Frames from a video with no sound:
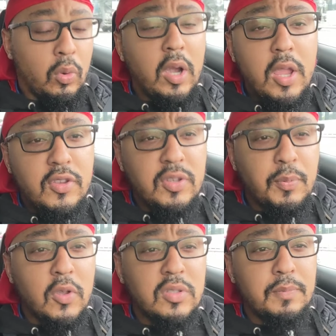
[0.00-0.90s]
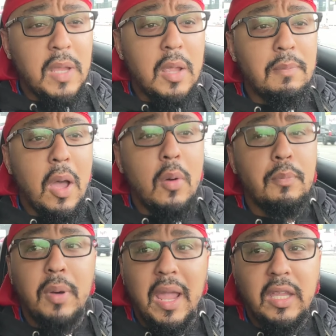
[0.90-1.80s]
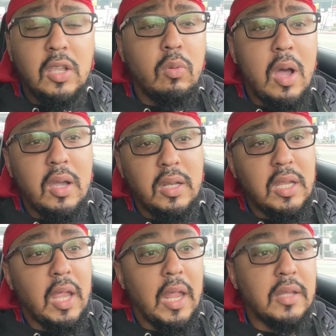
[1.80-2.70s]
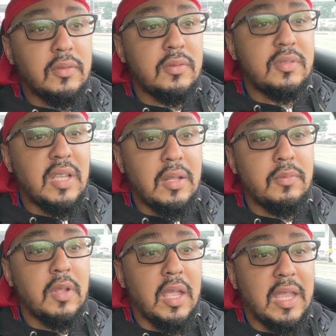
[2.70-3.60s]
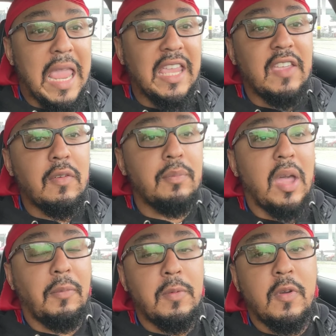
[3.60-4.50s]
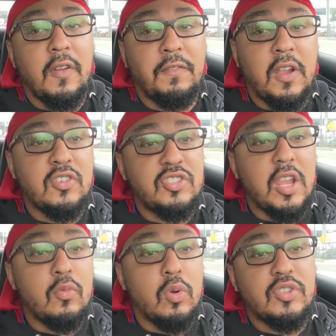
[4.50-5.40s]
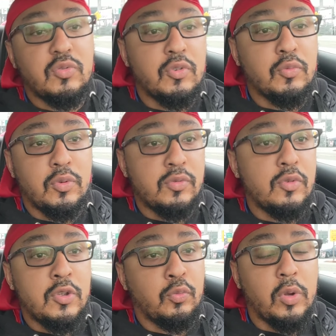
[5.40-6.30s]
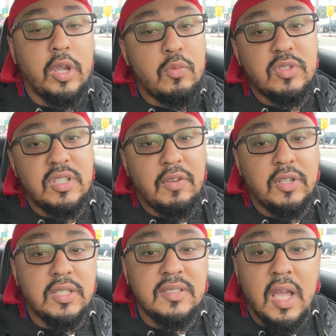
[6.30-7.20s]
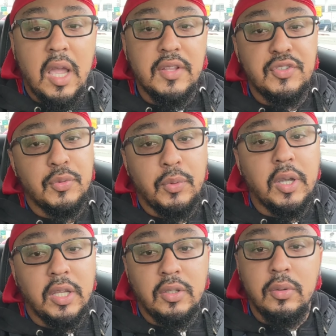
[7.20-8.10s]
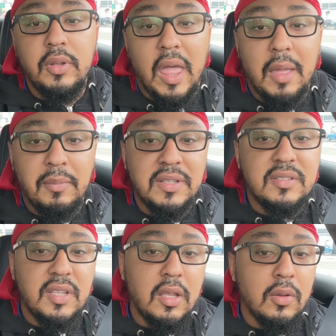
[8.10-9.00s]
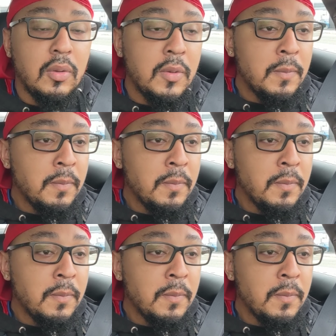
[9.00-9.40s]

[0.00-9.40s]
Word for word: really is supposed to be about black equality and setting and giving black people a fair shake, which it really was never designed to really do that, but still.